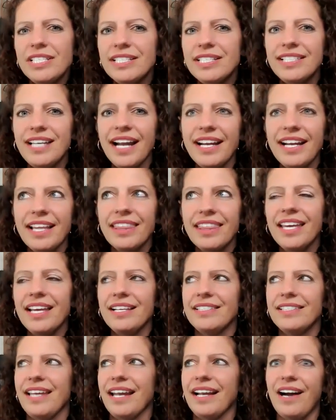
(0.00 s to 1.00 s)
just exciting
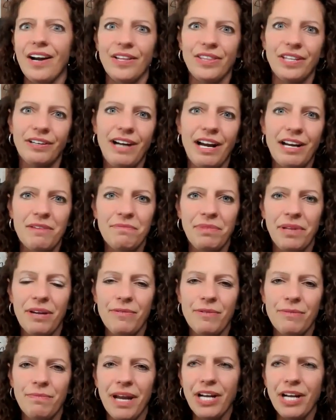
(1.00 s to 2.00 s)
things. I got on the ground and
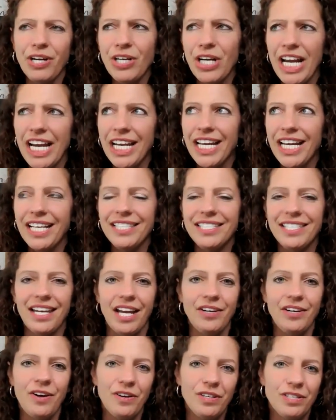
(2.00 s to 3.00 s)
played with my grandkids
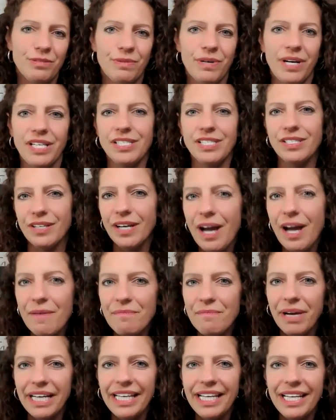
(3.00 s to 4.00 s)
and I noticed when I stood
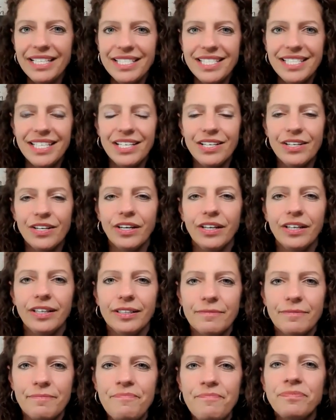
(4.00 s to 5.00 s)
up, my knees didn't
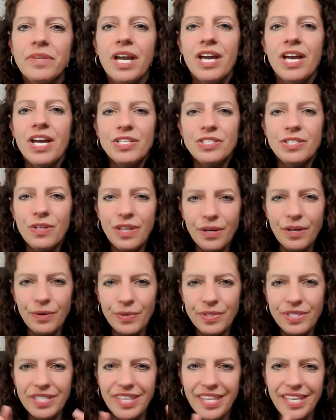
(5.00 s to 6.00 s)
hurt. So there
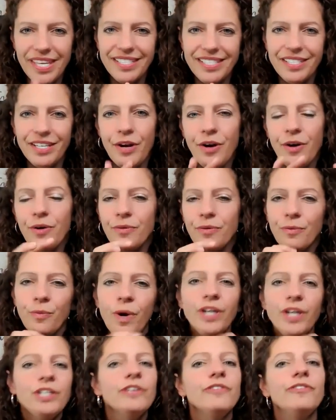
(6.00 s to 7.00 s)
was this
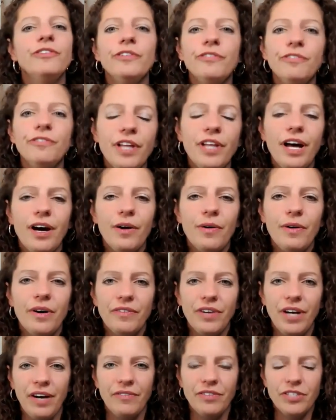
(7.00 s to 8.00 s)
wonderful flow
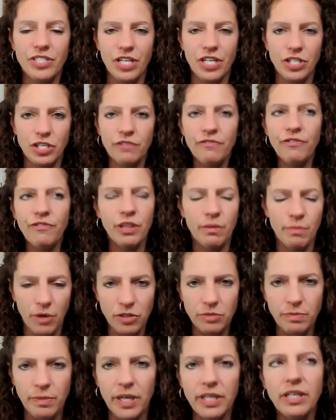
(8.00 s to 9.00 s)
of conversation for the
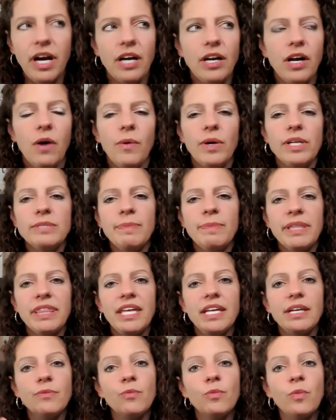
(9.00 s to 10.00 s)
most part, not always.
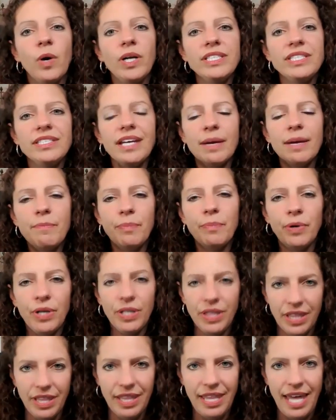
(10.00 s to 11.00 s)
But then once I
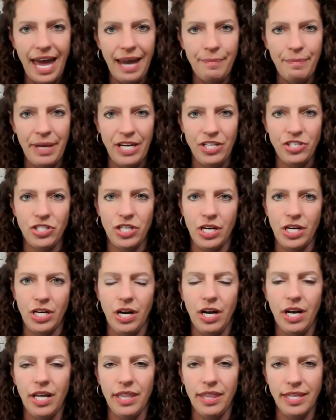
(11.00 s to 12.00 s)
put that patient
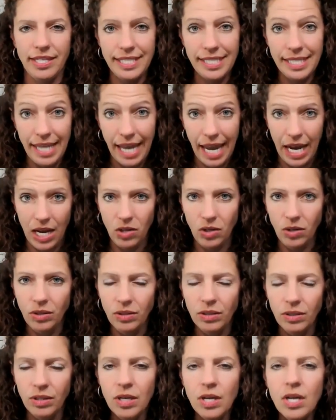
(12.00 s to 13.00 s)
on the
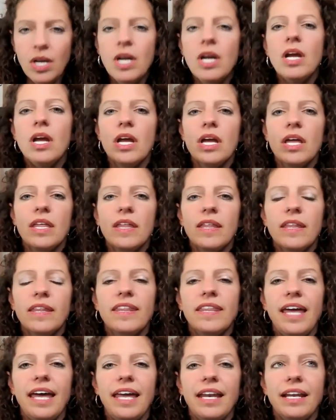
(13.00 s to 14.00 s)
scale,
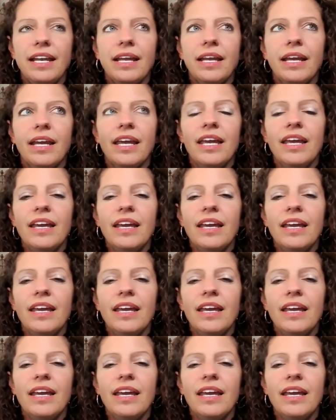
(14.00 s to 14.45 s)
that